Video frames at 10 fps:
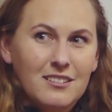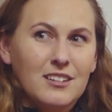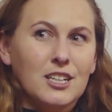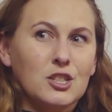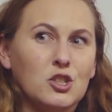
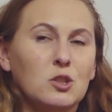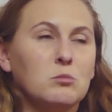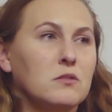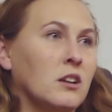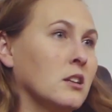
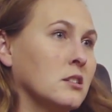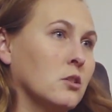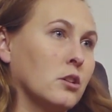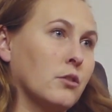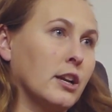consumed venison
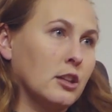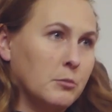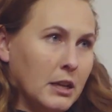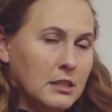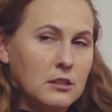on a regular
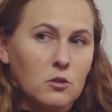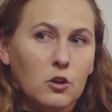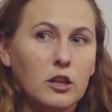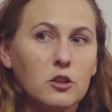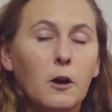basis or
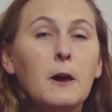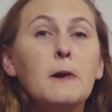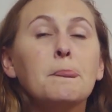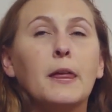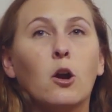not. So
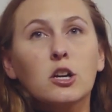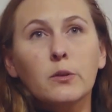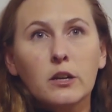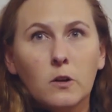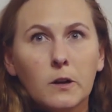they are
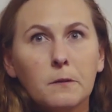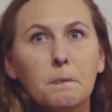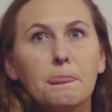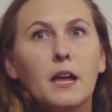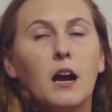going on.
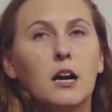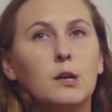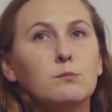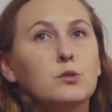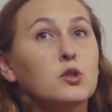
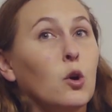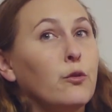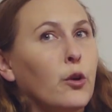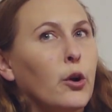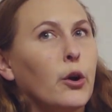So
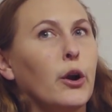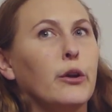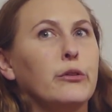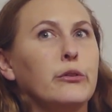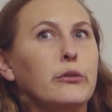far,
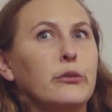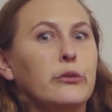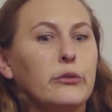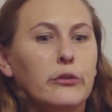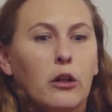
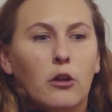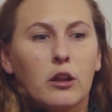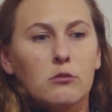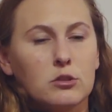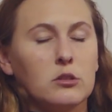a lot
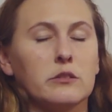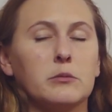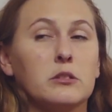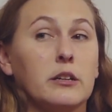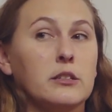of the results from
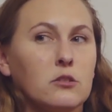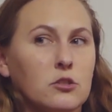the studies